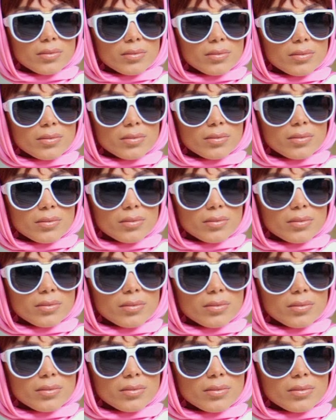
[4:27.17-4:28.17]

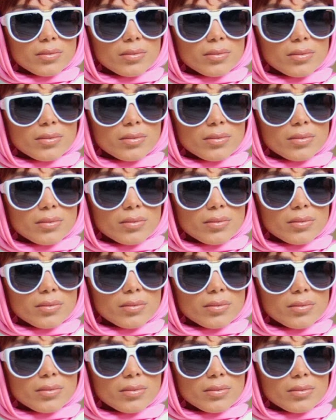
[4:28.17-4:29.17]

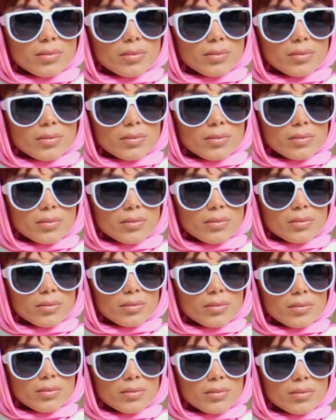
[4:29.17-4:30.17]

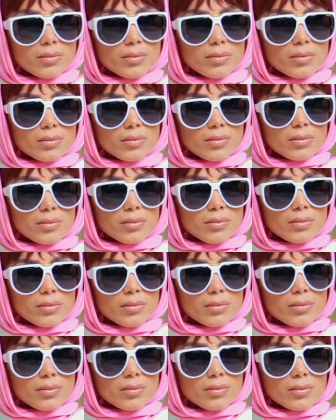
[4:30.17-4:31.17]

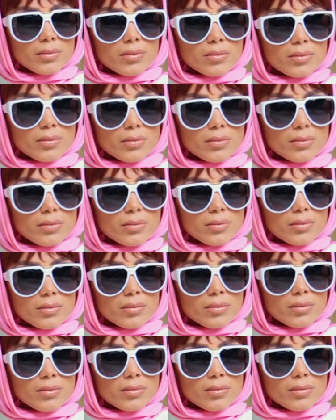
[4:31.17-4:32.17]

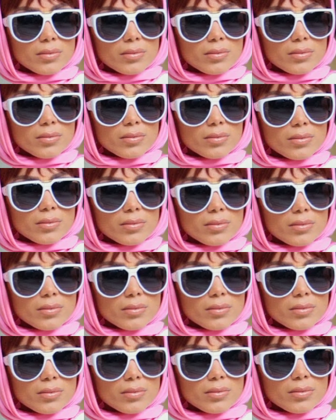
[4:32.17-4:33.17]

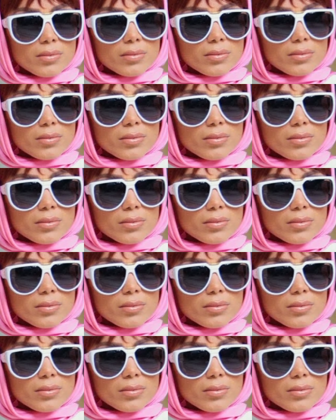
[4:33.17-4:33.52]
[no speech]